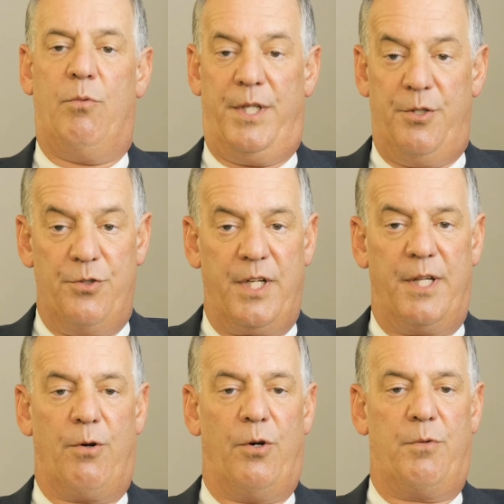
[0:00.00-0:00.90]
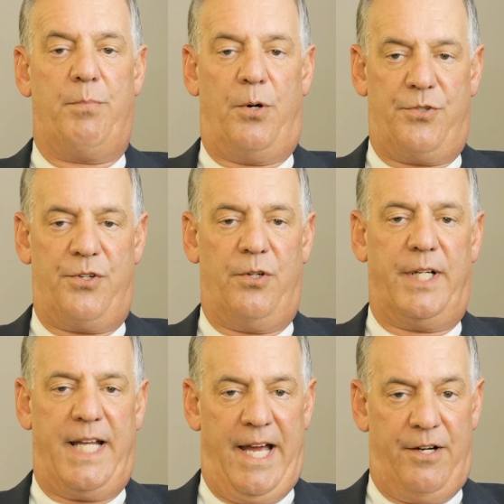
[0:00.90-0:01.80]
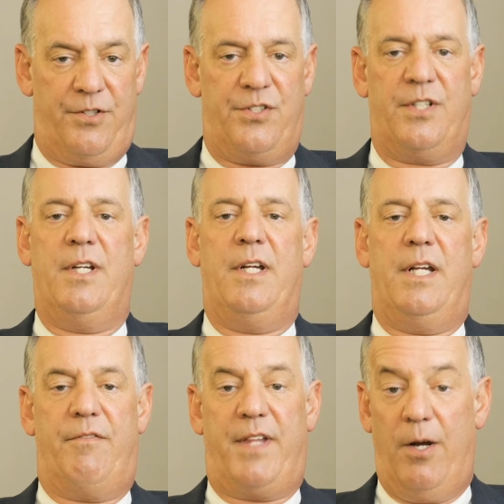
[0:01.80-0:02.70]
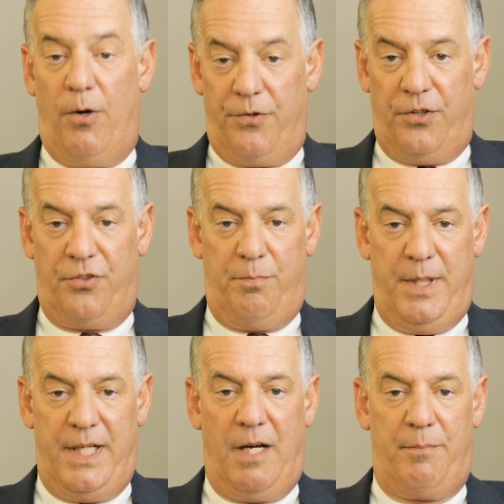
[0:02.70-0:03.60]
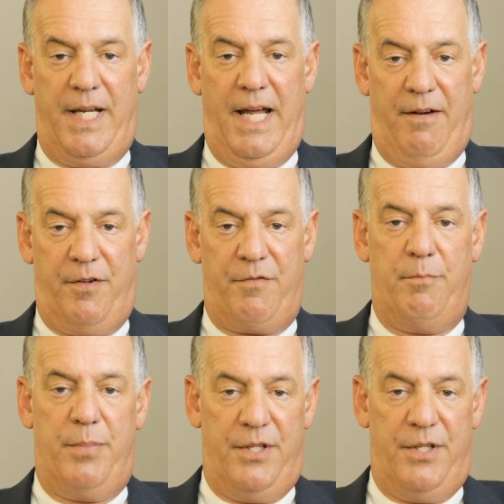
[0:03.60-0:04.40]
when using their own personal accounts if they also speak on behalf of the